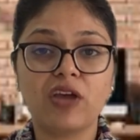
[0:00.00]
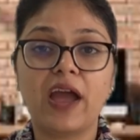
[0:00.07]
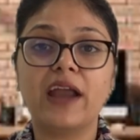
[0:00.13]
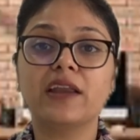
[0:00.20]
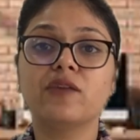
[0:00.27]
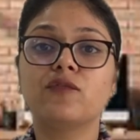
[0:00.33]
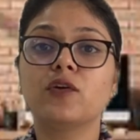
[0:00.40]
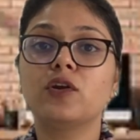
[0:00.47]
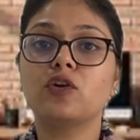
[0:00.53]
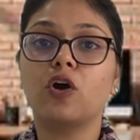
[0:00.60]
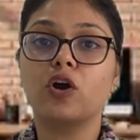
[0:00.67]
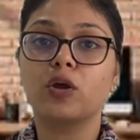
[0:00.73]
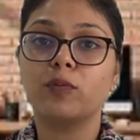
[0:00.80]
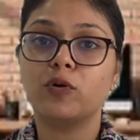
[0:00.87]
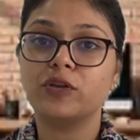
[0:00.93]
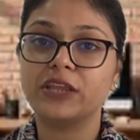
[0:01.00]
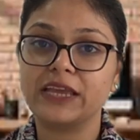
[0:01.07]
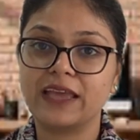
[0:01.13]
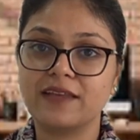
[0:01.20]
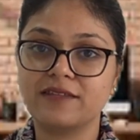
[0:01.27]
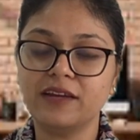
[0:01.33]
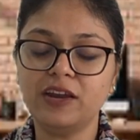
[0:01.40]
and if we talk about the
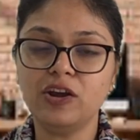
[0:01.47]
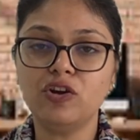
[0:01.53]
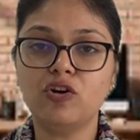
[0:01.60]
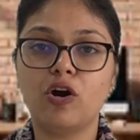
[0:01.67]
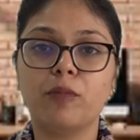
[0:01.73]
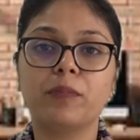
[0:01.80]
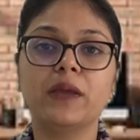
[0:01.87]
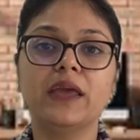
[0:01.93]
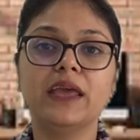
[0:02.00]
gazetted copy,